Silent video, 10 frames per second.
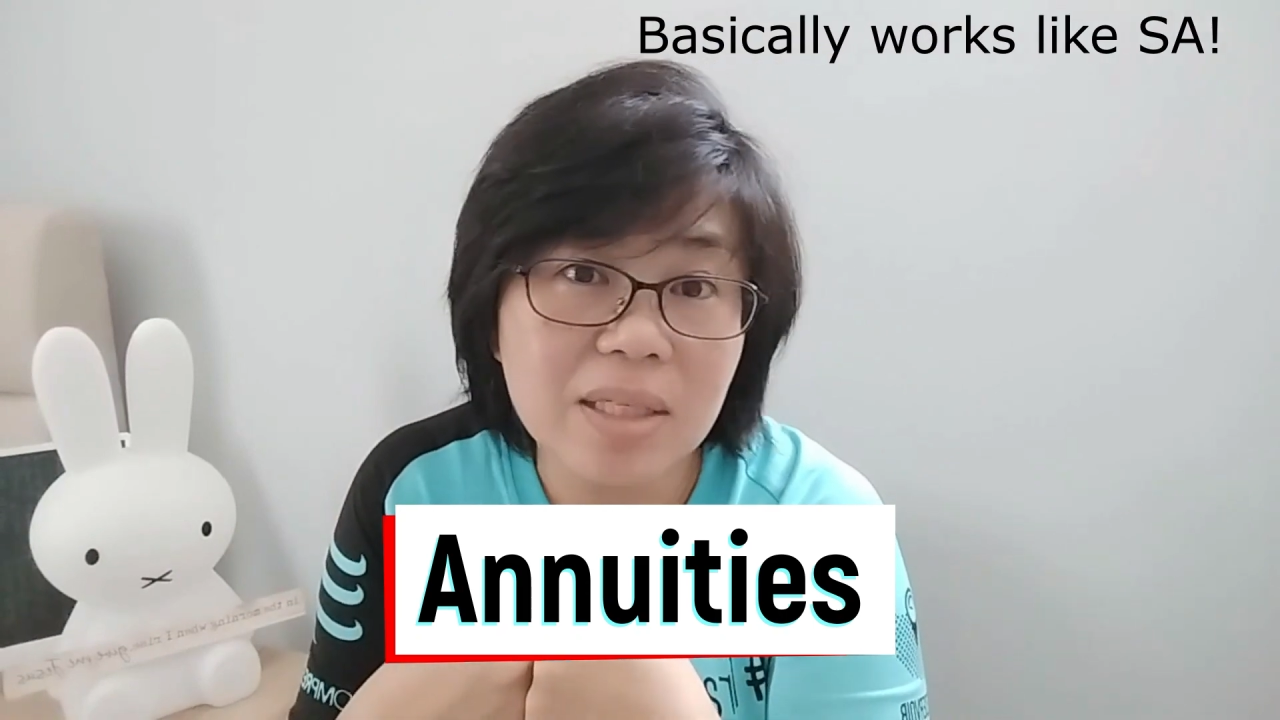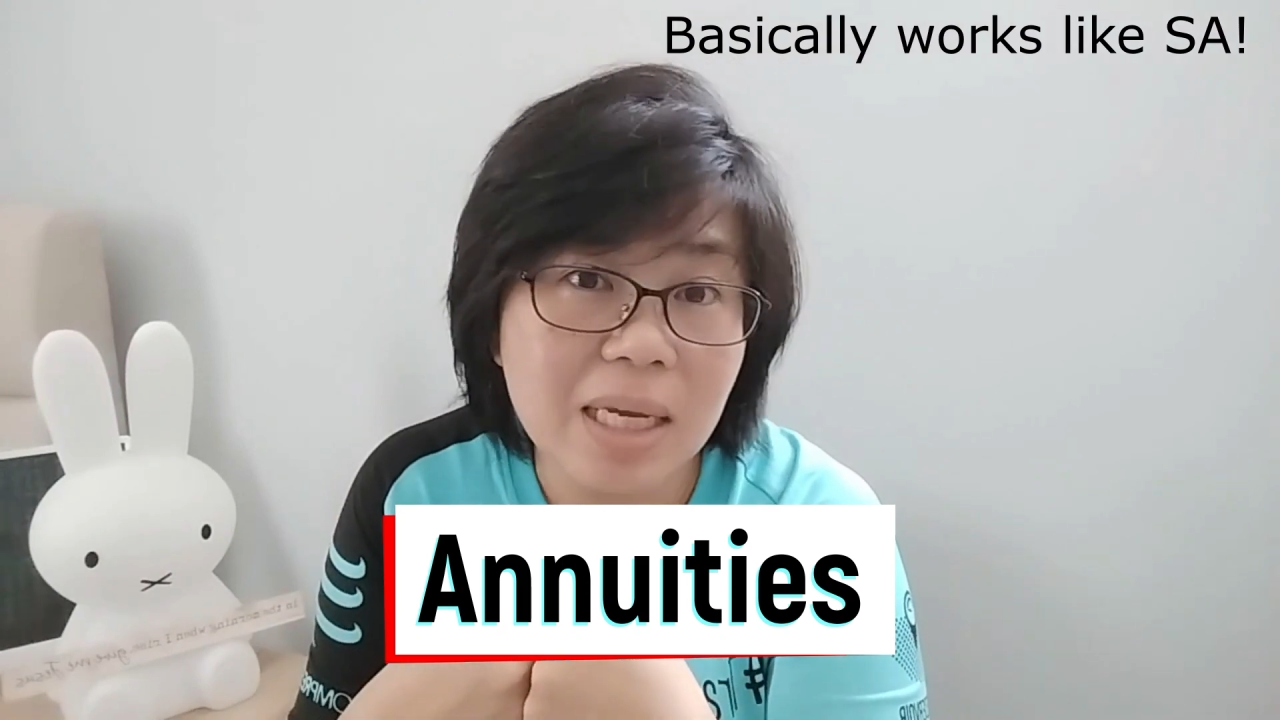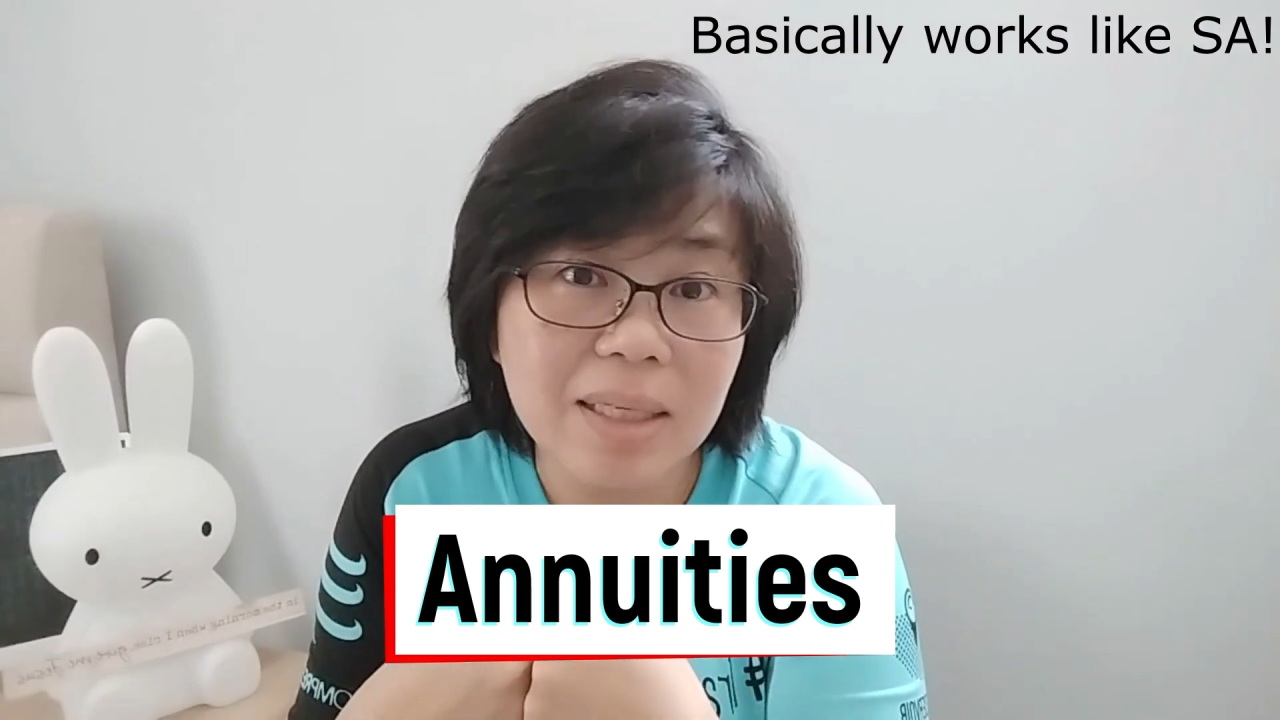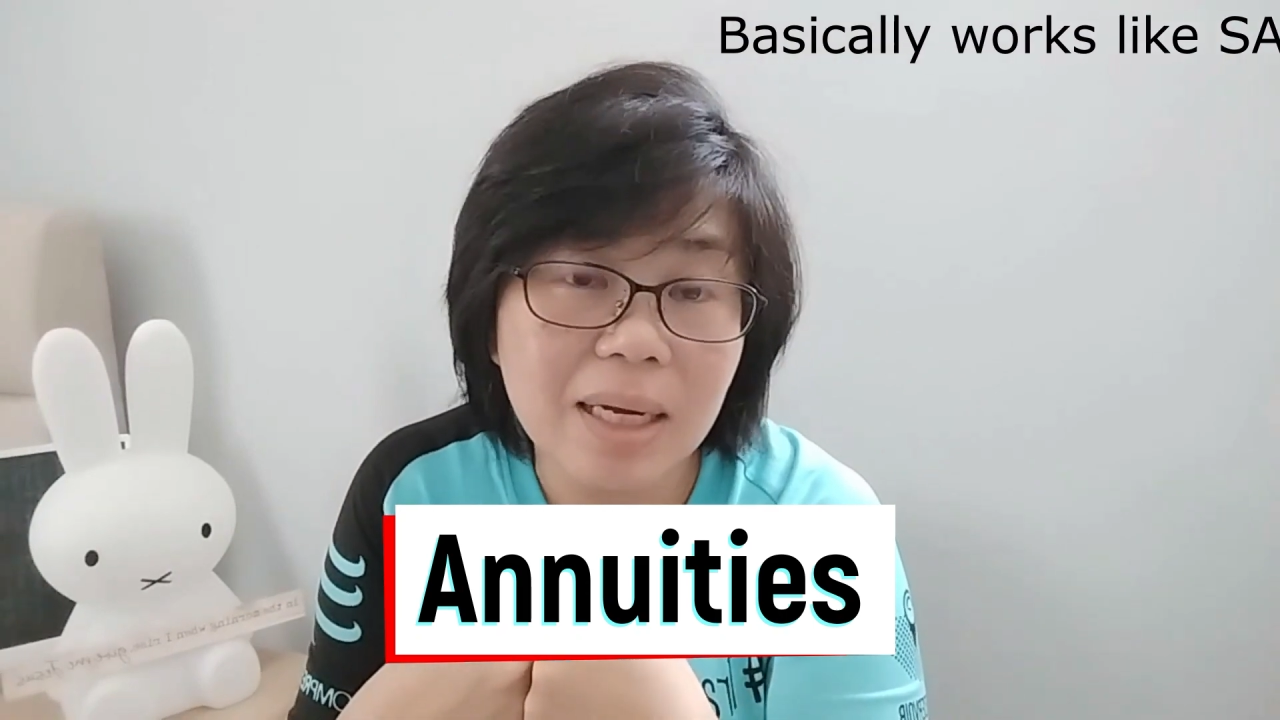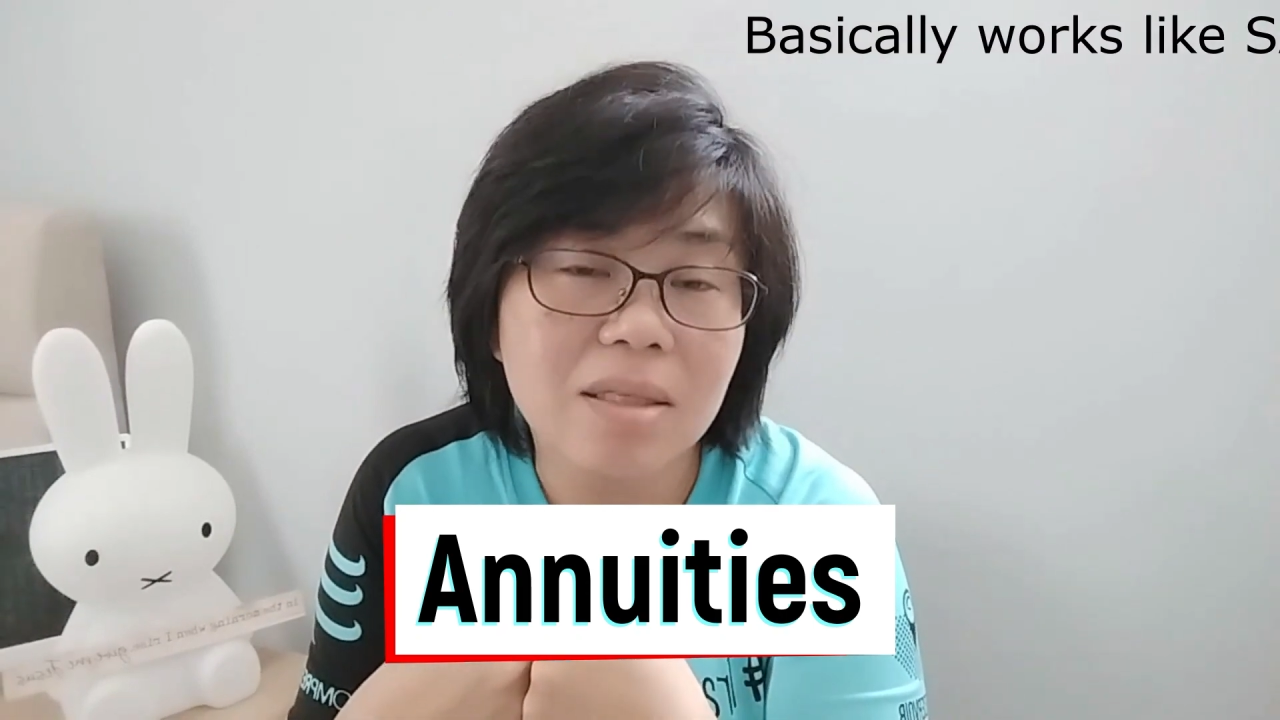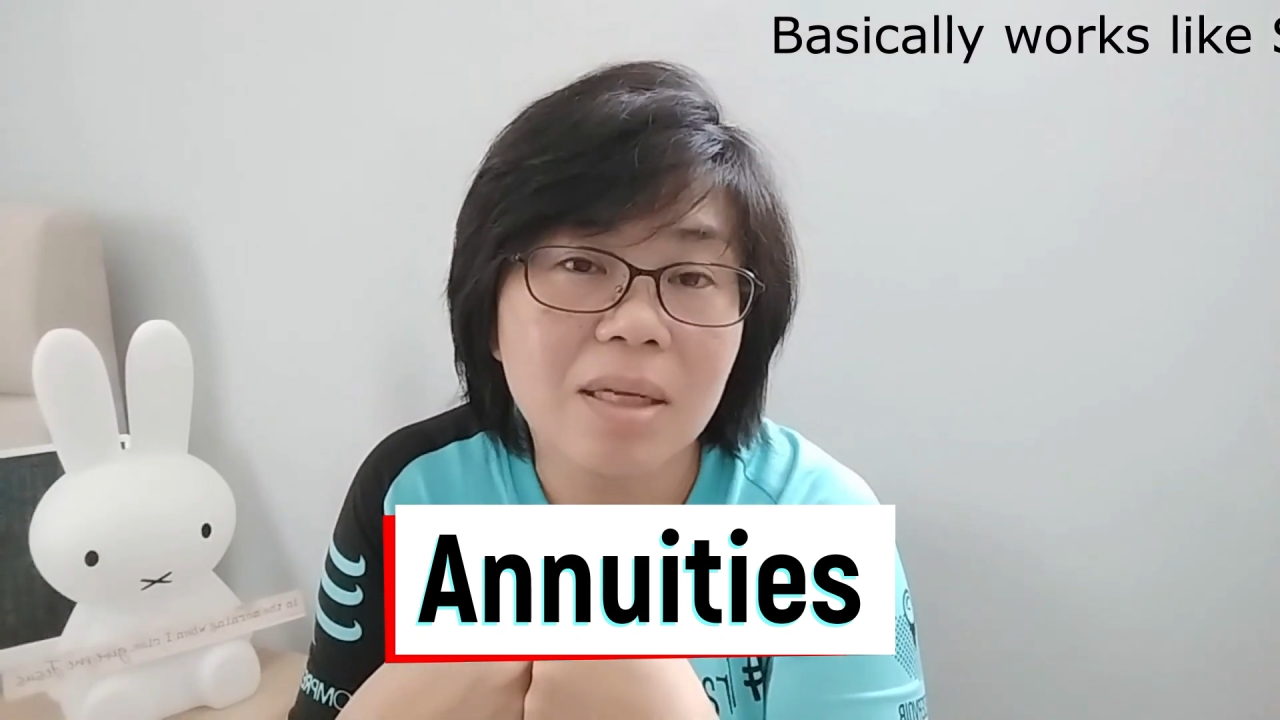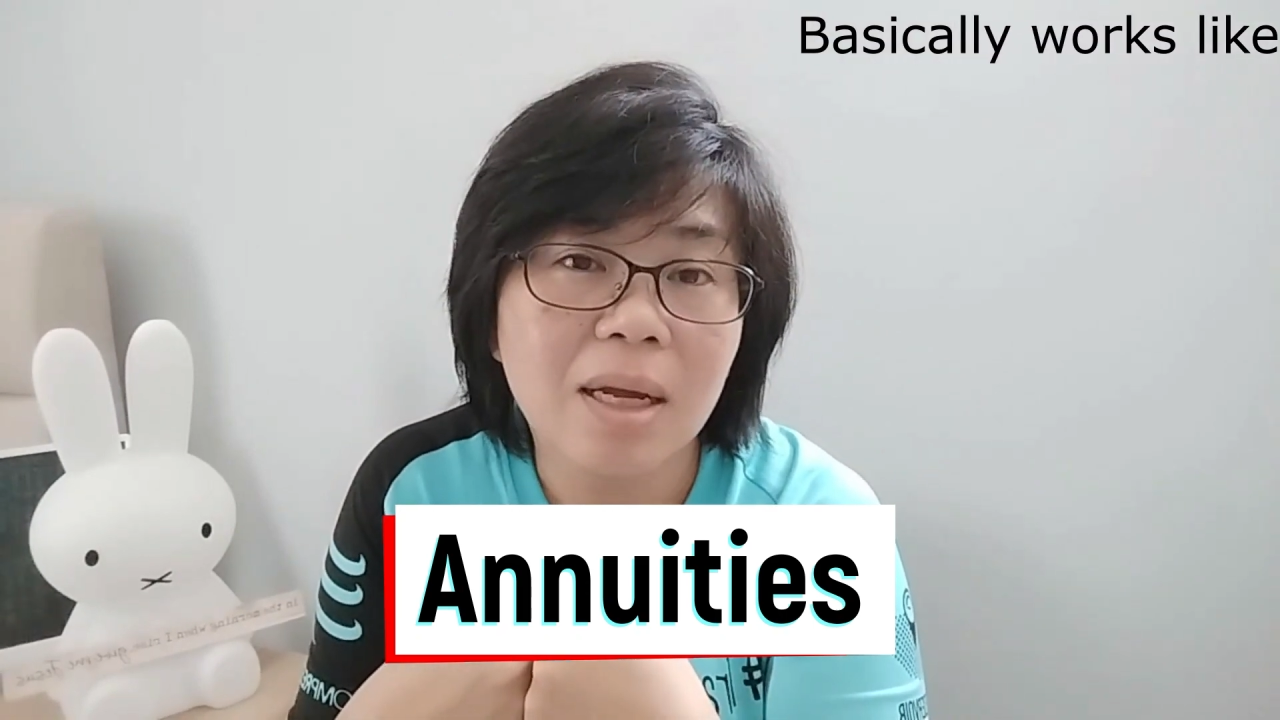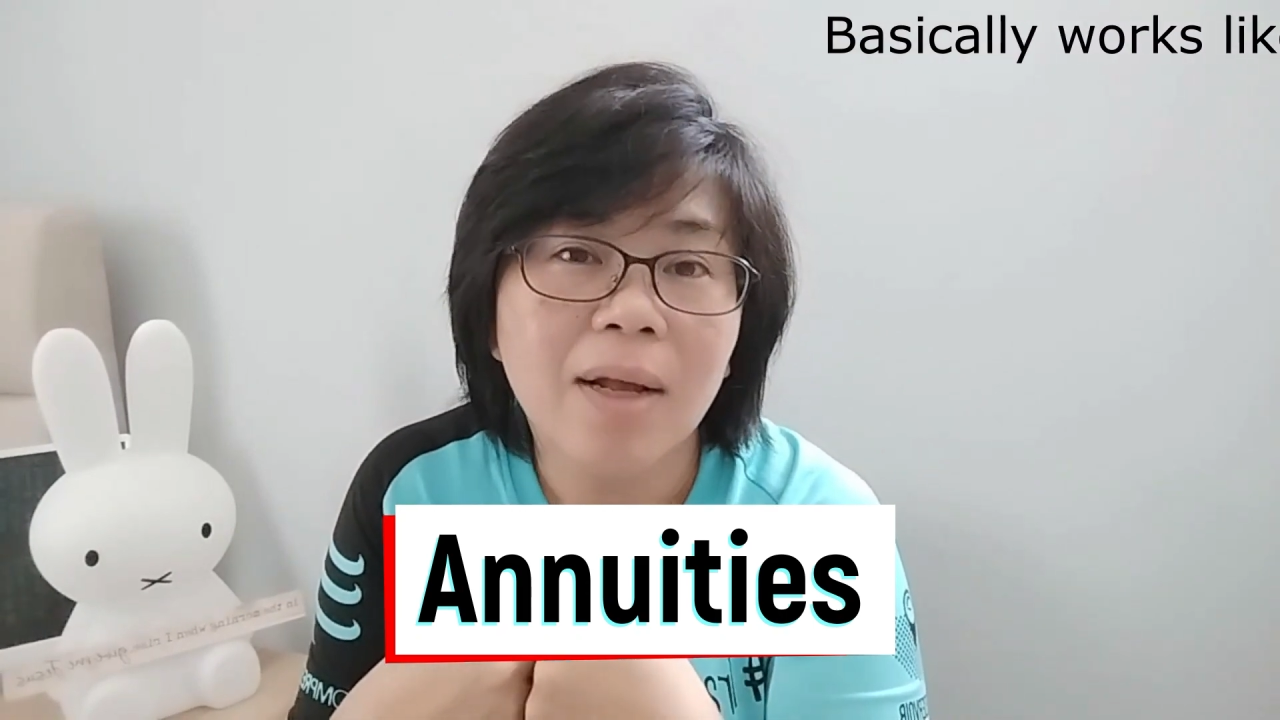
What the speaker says: SA does,